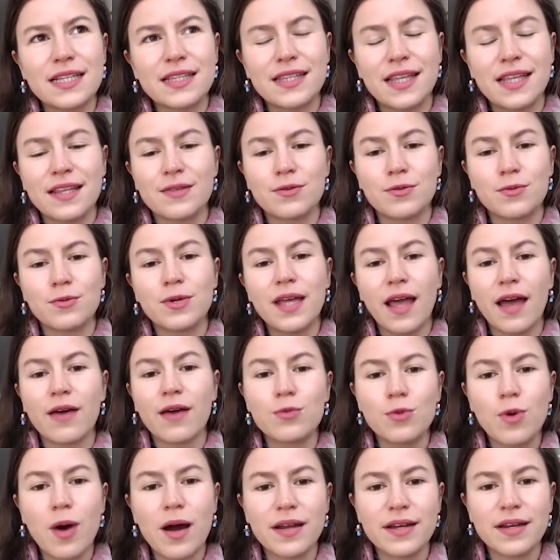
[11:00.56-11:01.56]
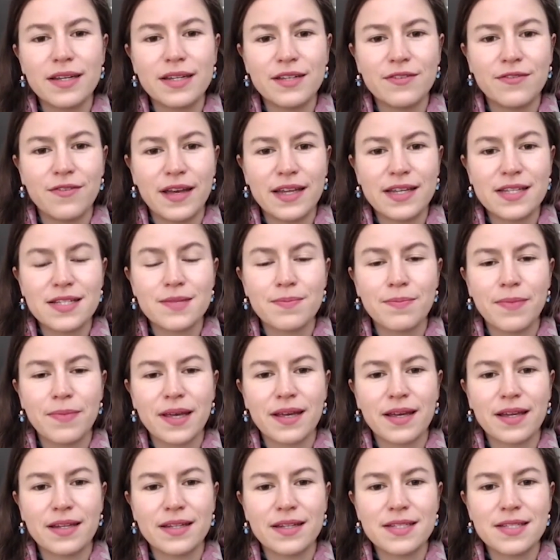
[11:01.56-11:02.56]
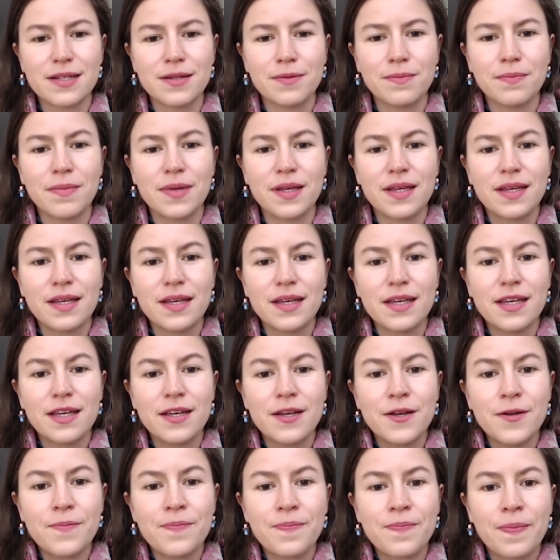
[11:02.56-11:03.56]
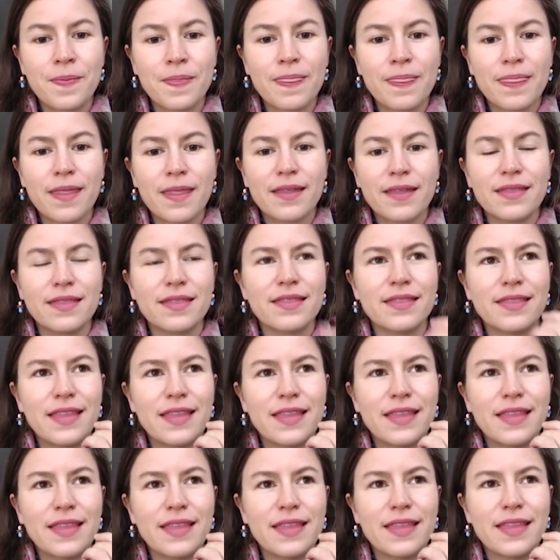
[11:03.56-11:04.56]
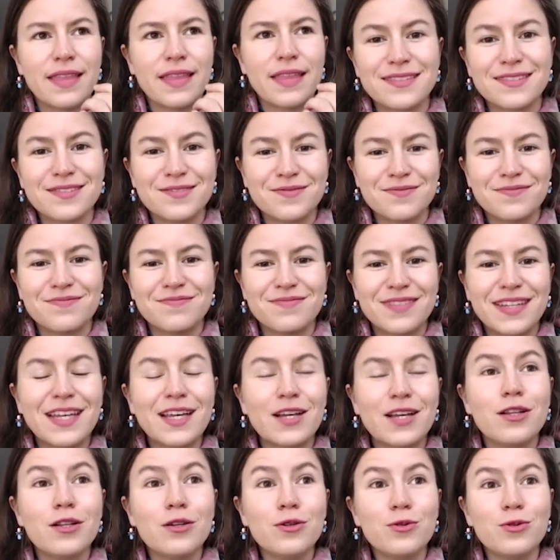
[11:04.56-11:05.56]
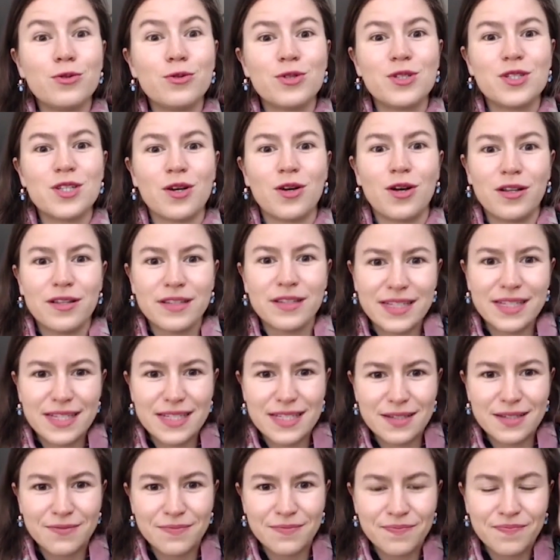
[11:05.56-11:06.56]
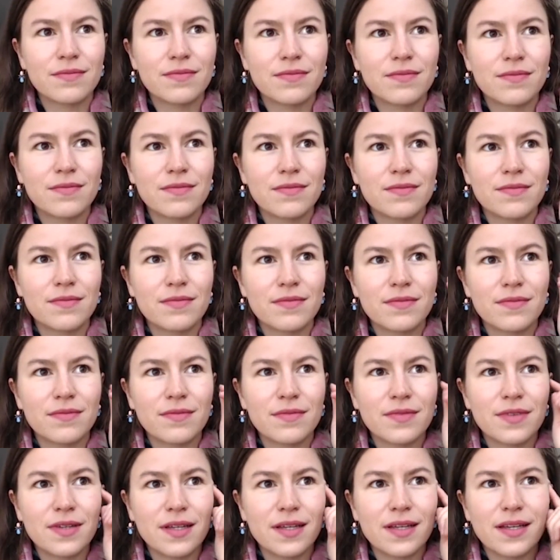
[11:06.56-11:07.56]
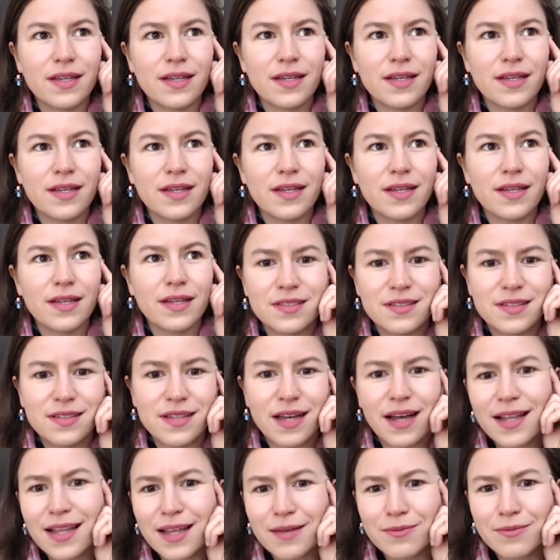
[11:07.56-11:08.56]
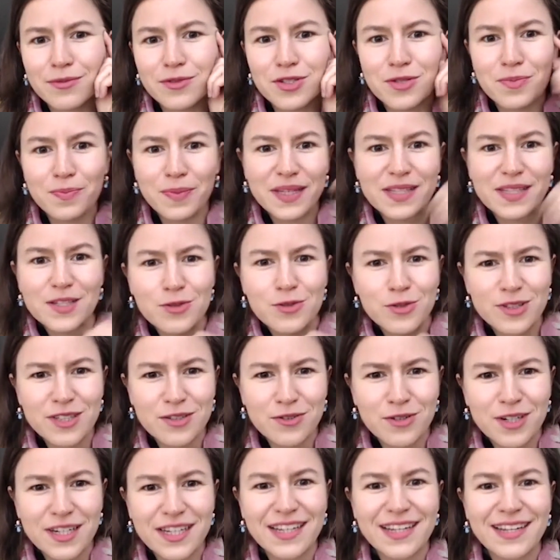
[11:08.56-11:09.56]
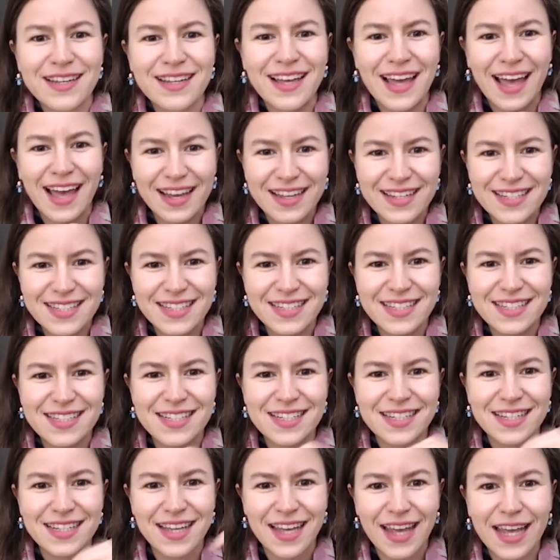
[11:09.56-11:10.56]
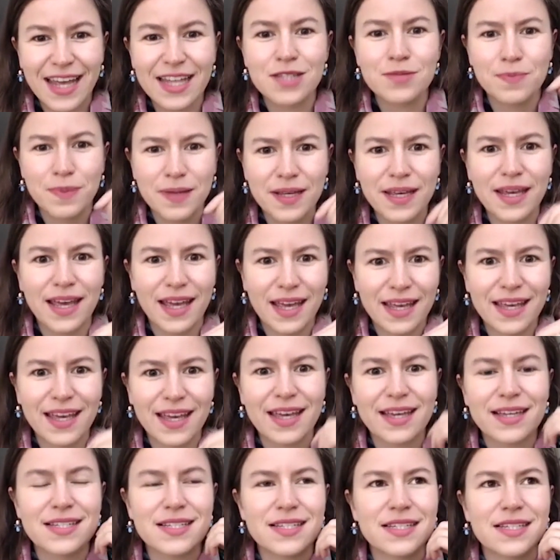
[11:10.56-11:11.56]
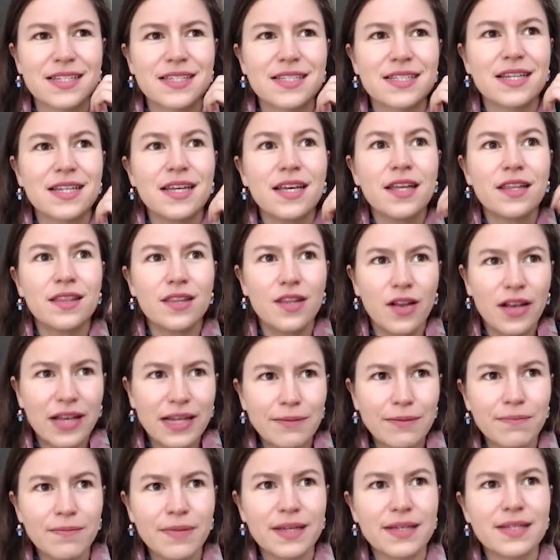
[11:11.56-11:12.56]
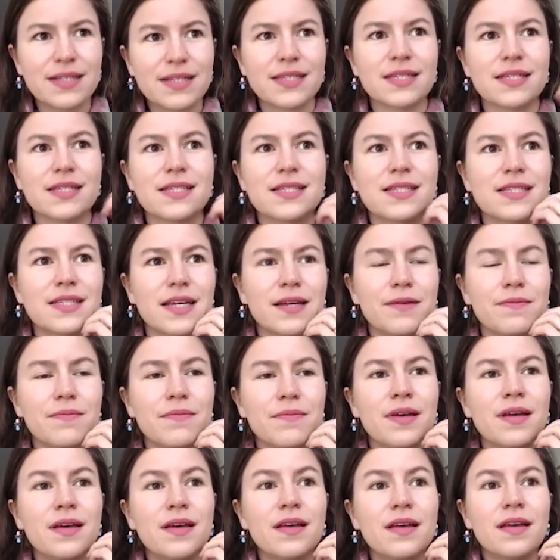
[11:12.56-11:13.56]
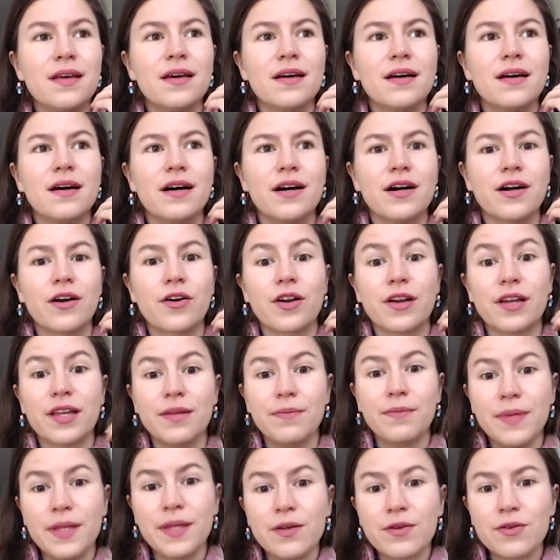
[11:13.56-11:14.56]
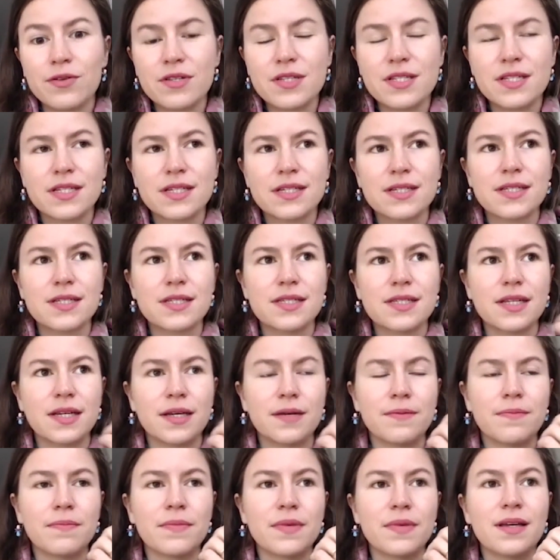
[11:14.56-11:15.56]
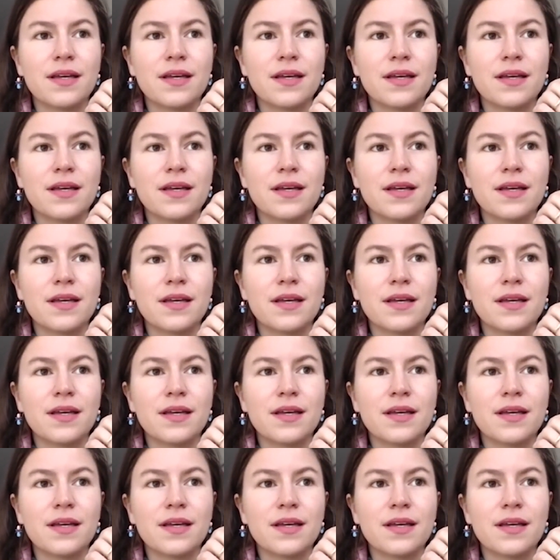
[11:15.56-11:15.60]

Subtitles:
that we have one defense mechanism that includes all these hypothalamus pituitary axis, HPA axis, the limbic system, our immune system,